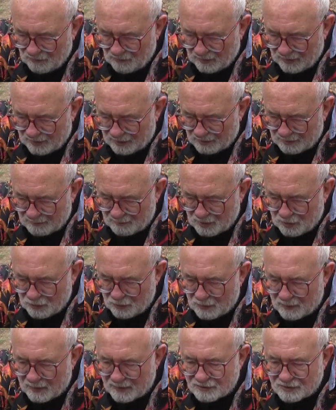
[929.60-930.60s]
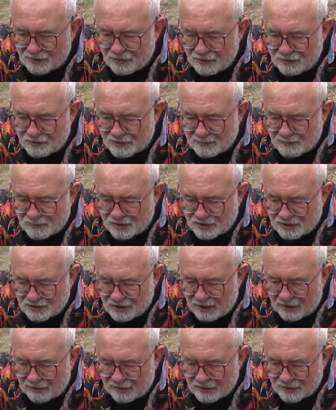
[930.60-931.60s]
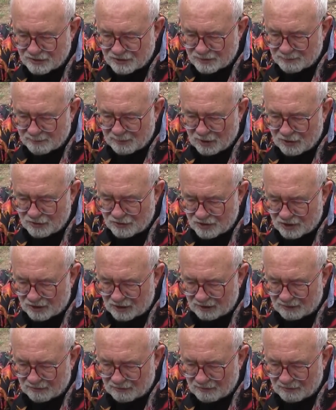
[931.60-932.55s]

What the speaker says: we can do some serious splodging.